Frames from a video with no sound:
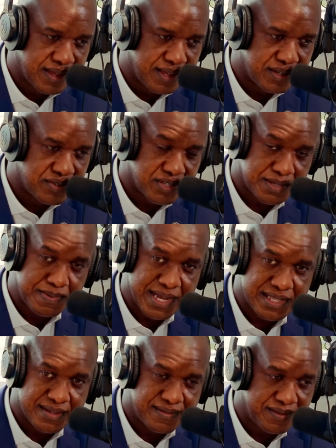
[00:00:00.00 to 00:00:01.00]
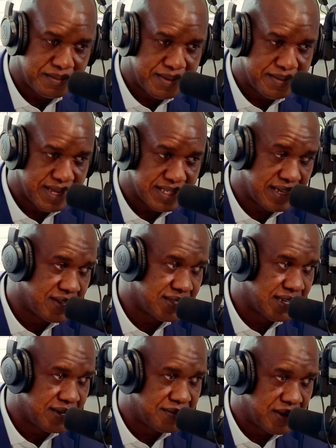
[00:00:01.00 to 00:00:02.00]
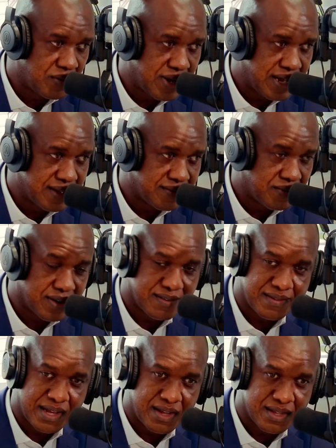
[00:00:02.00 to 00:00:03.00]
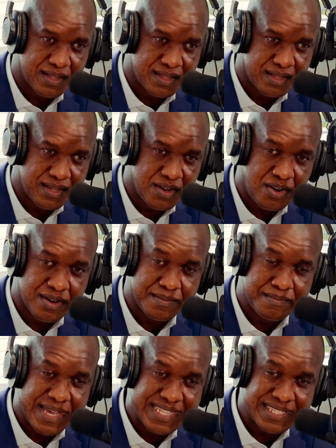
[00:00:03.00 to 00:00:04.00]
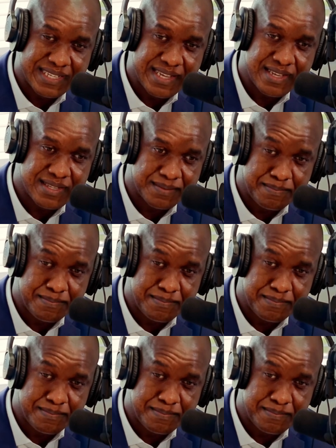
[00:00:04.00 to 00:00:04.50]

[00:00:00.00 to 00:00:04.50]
introspective for me because I was telling my wife, one of our young mentees,